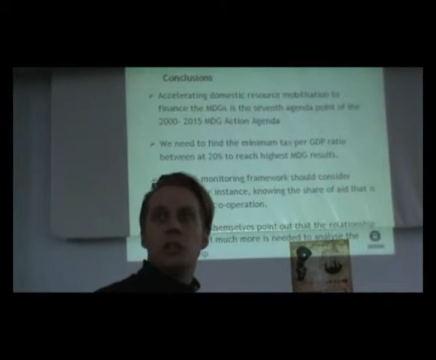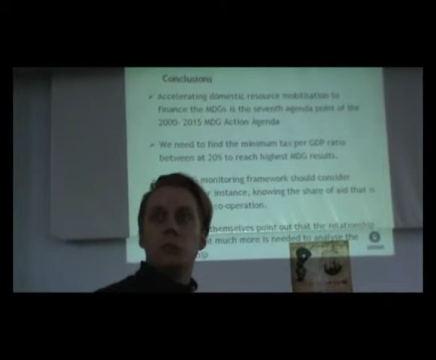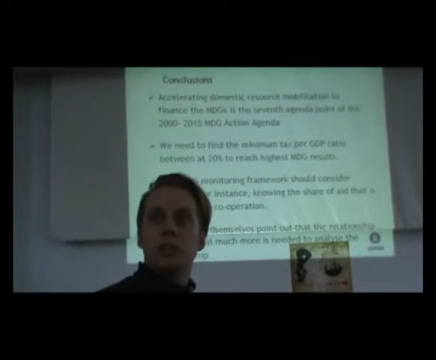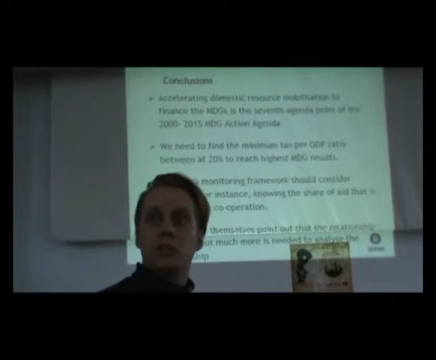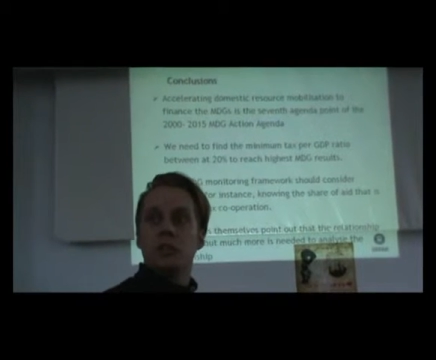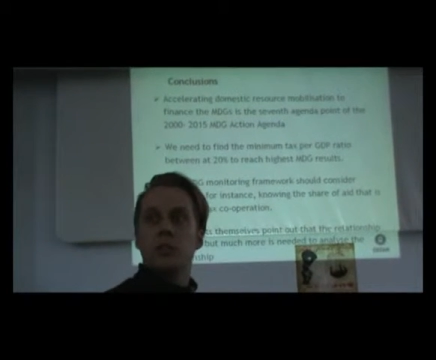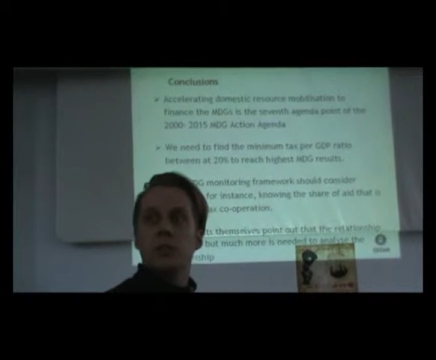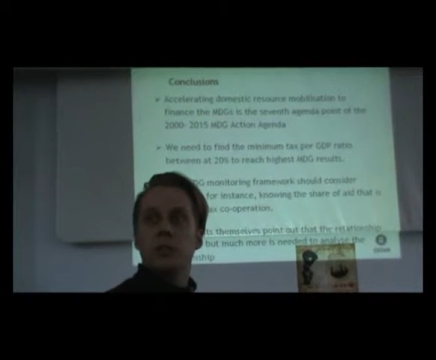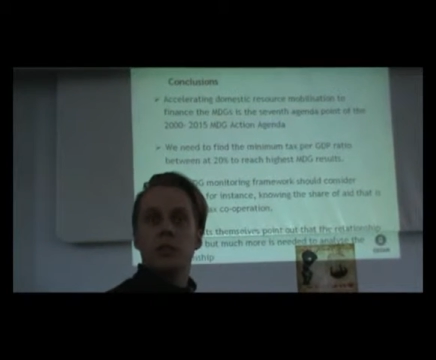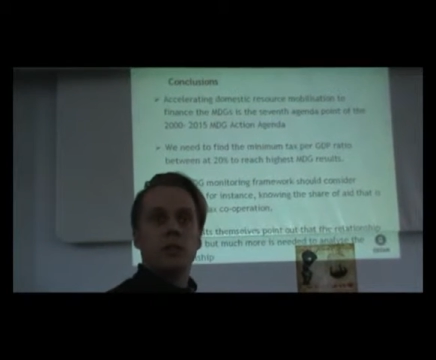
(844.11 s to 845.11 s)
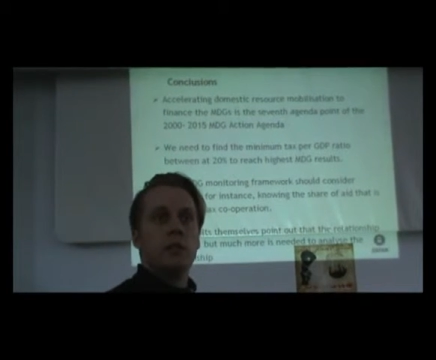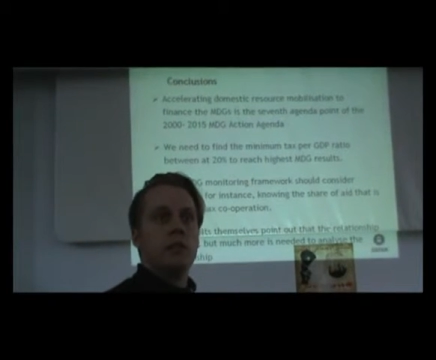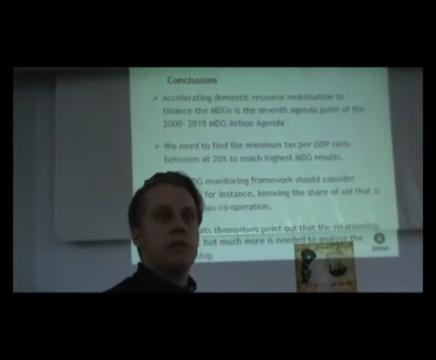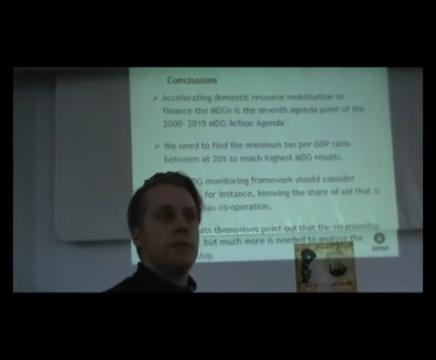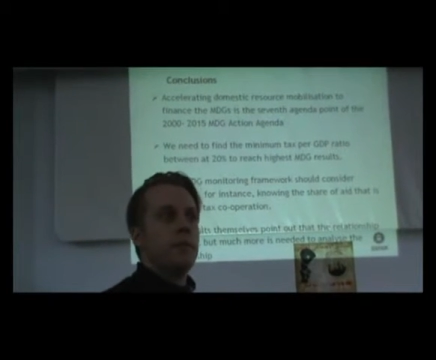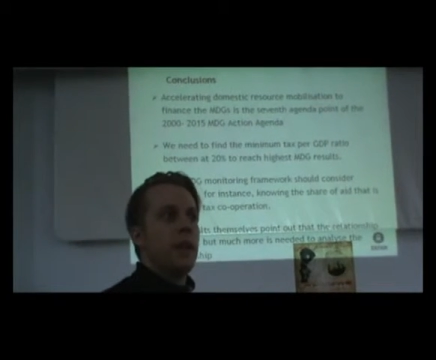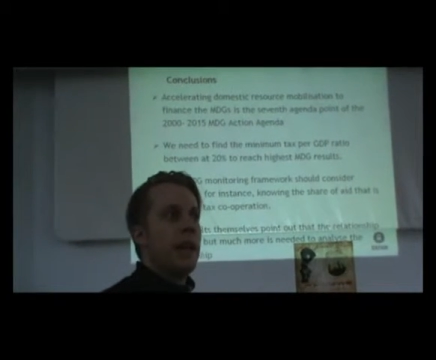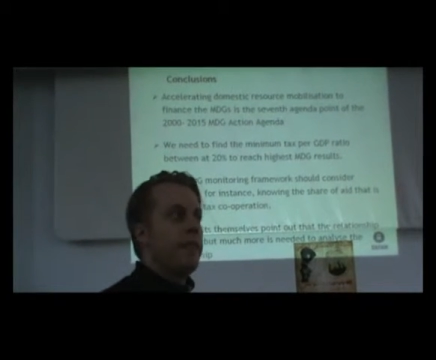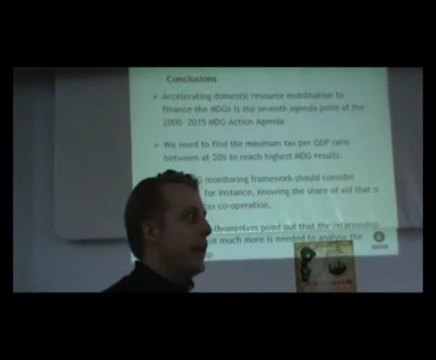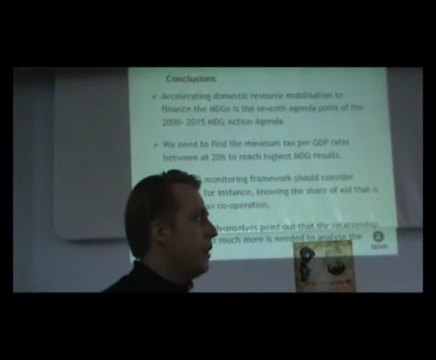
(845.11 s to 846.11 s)
Commission.
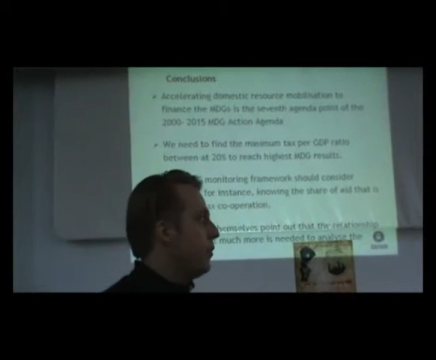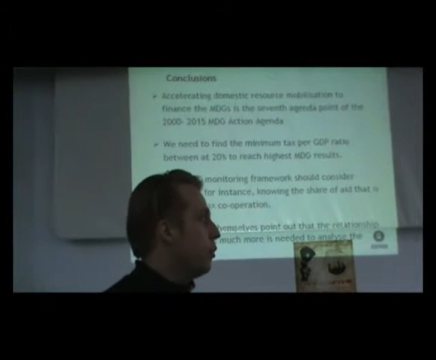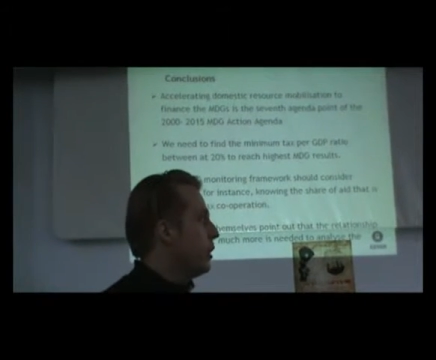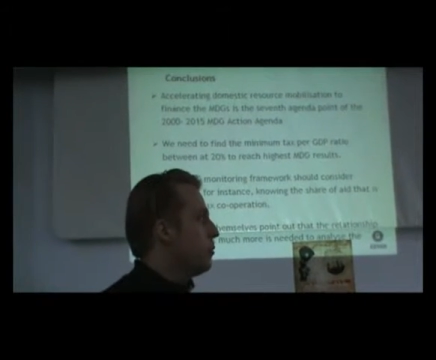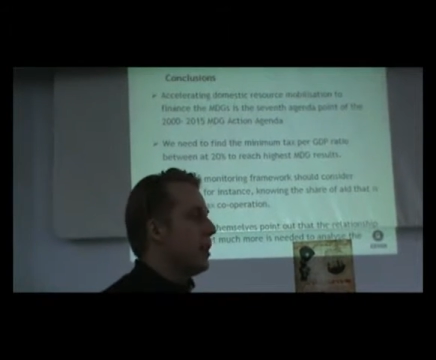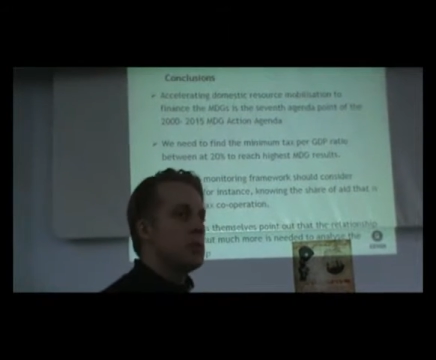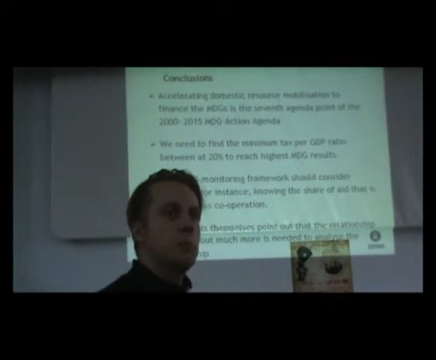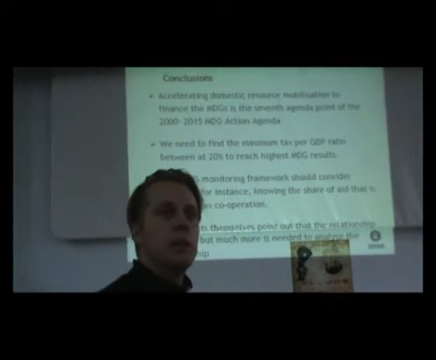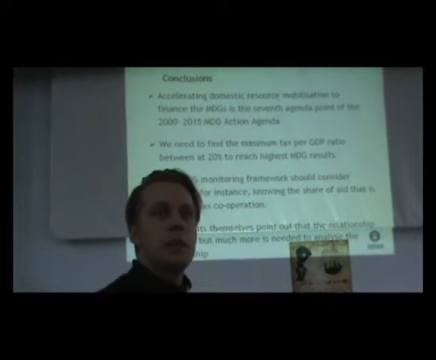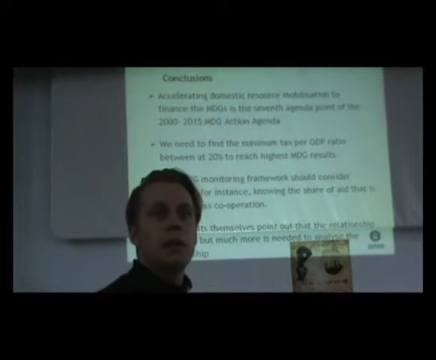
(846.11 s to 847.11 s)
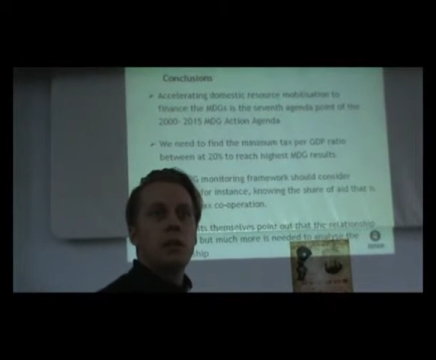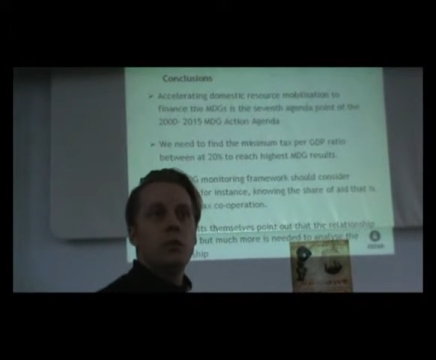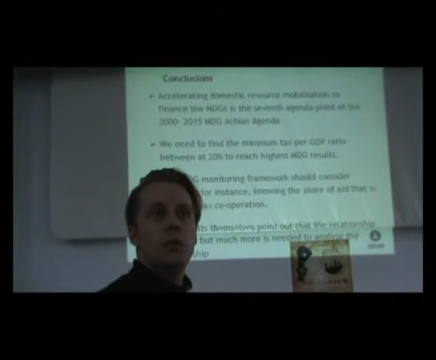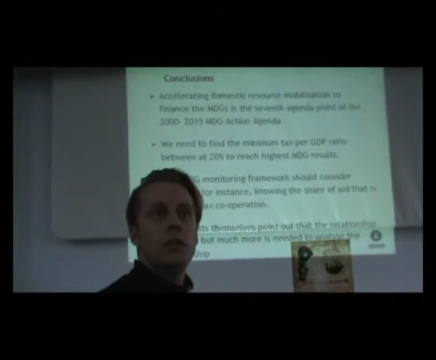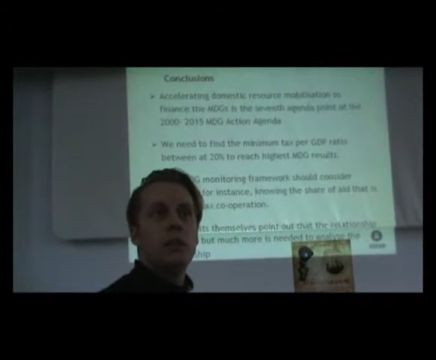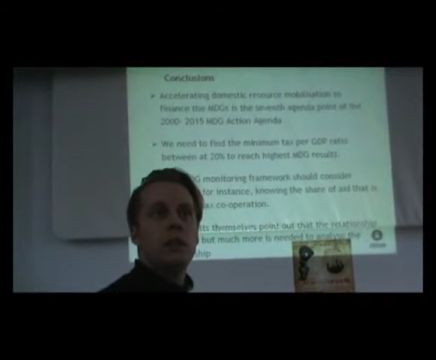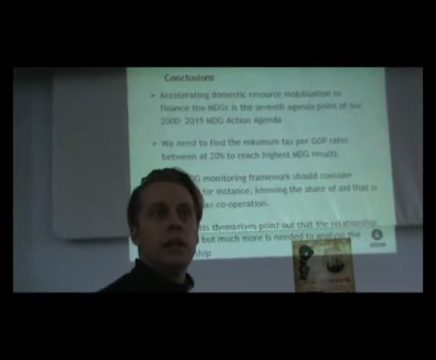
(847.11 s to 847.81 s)
And therefore it must be included